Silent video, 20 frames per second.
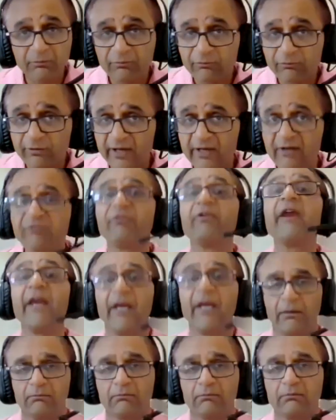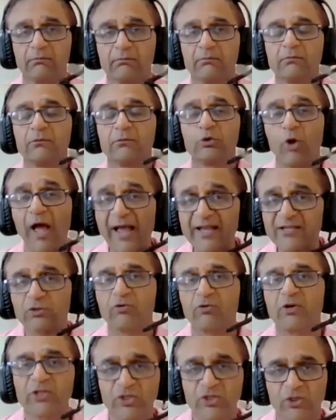feel free to
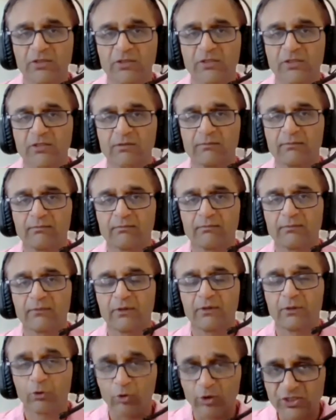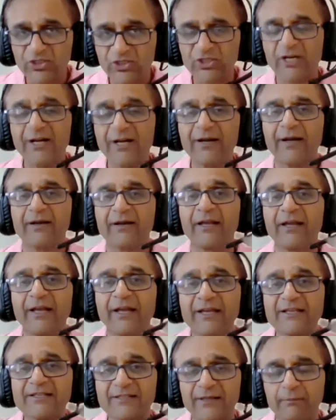ask questions. Question
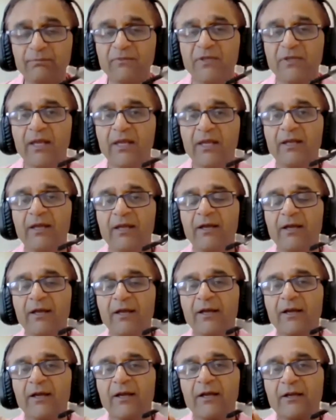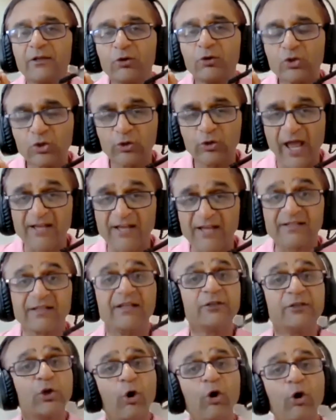is something you should ask.
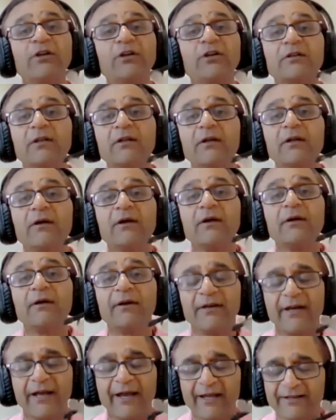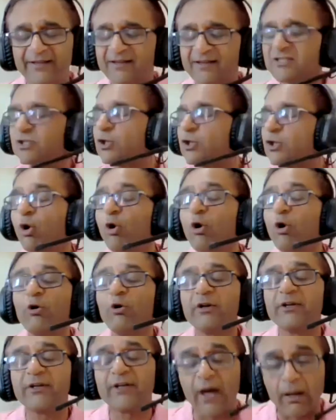Don't, there is
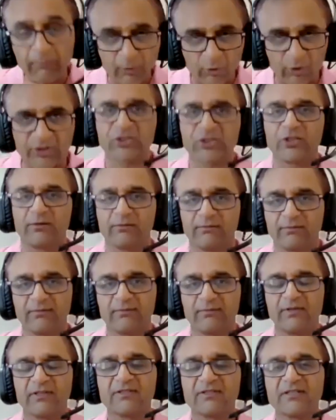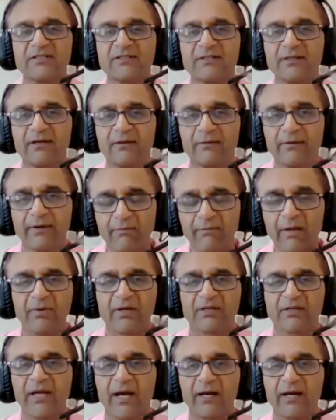no dumb question. This is,
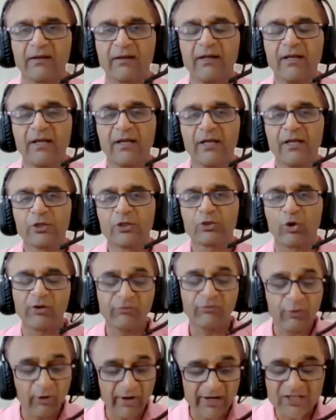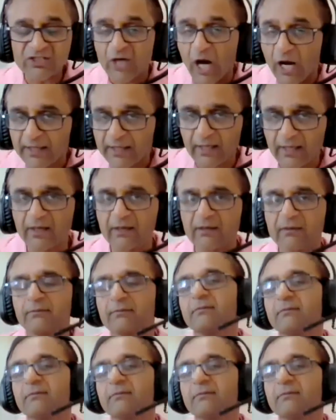remember that. So if you are a starter,